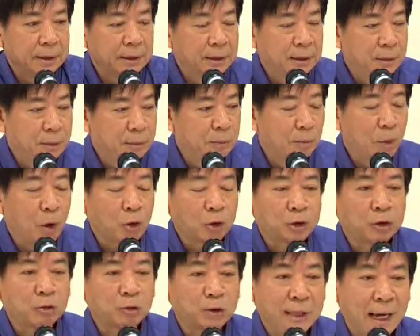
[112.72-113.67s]
it
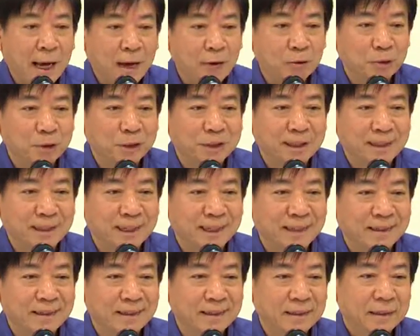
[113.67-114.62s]
bogs you down, you see,
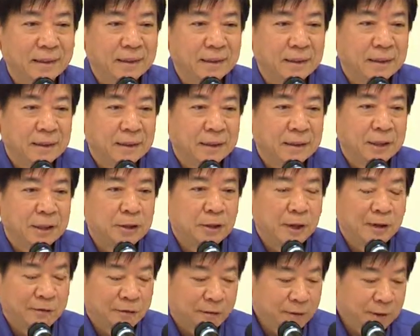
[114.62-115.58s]
and you
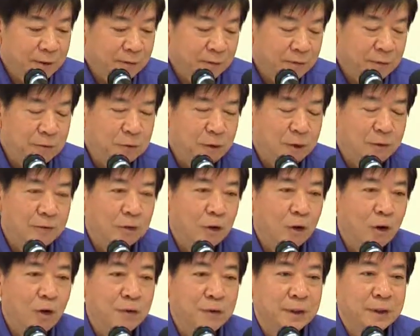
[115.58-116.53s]
are fearful of
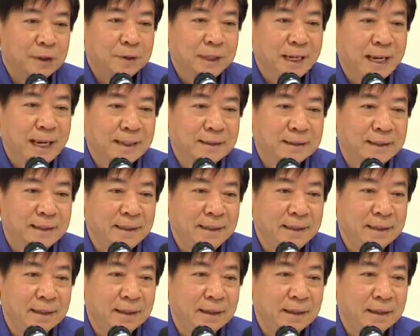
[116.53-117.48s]

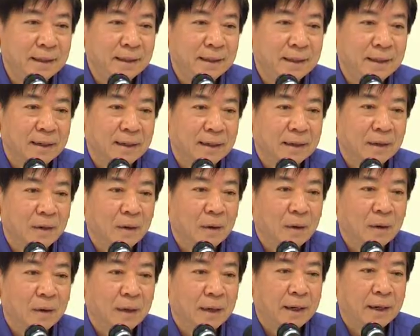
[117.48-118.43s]
overreacting,
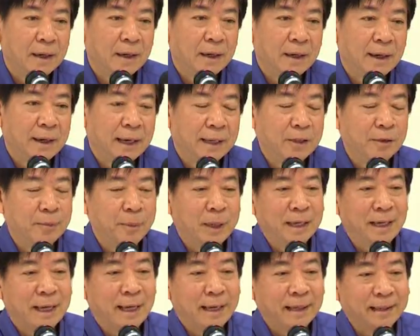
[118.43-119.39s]
and you may
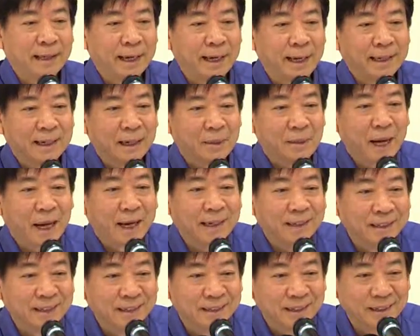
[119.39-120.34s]
likely end up
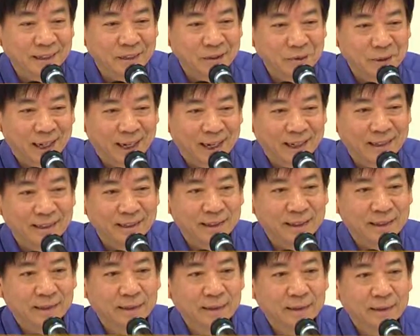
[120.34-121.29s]

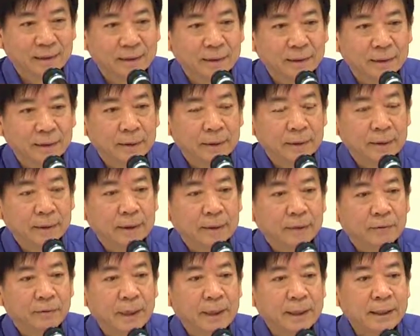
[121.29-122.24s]
underreacting.
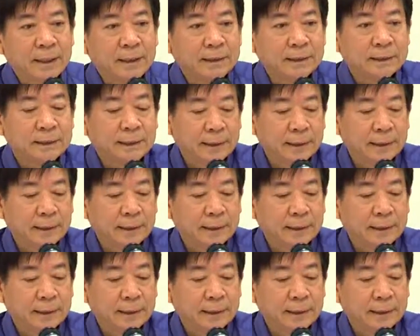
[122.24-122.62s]
Whereas